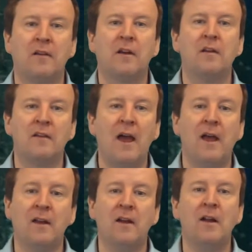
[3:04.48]
that
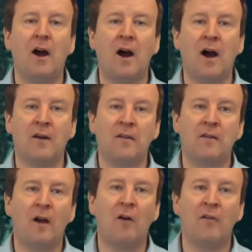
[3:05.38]
contain iron and
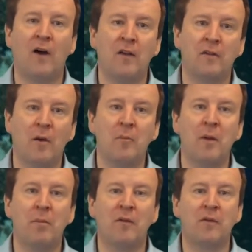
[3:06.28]
sulfur. And some
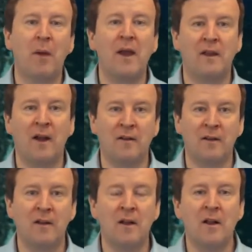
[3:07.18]
people have
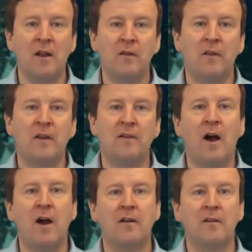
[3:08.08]
speculated that these
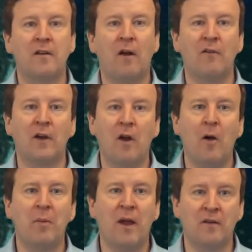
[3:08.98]
iron and sulfur
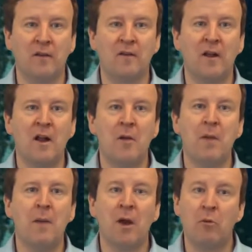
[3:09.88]
complexes
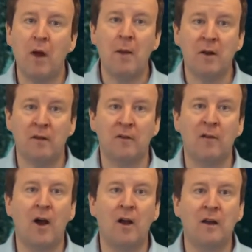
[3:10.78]
may be a remnant
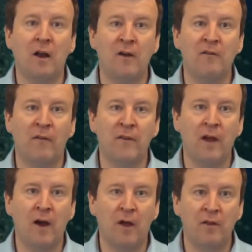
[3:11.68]
of early life on
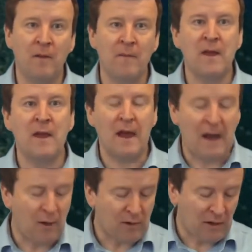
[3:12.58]
the Earth.
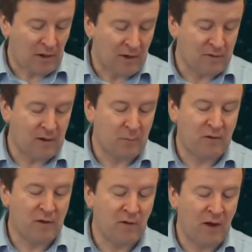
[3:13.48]
Alkaline
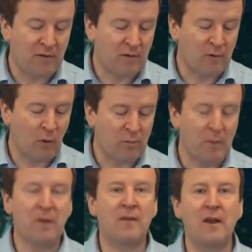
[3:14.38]
deep-sea vents are thought to
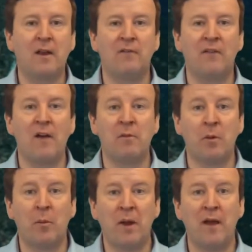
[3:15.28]
be particularly
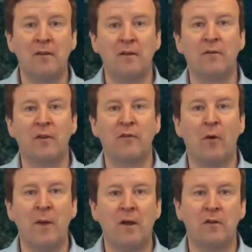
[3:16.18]
favourable places for the
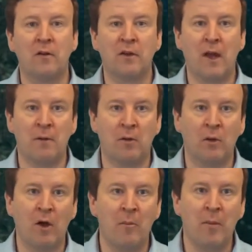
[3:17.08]
formation of
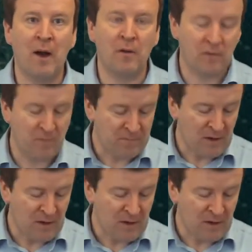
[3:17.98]
chemical compounds.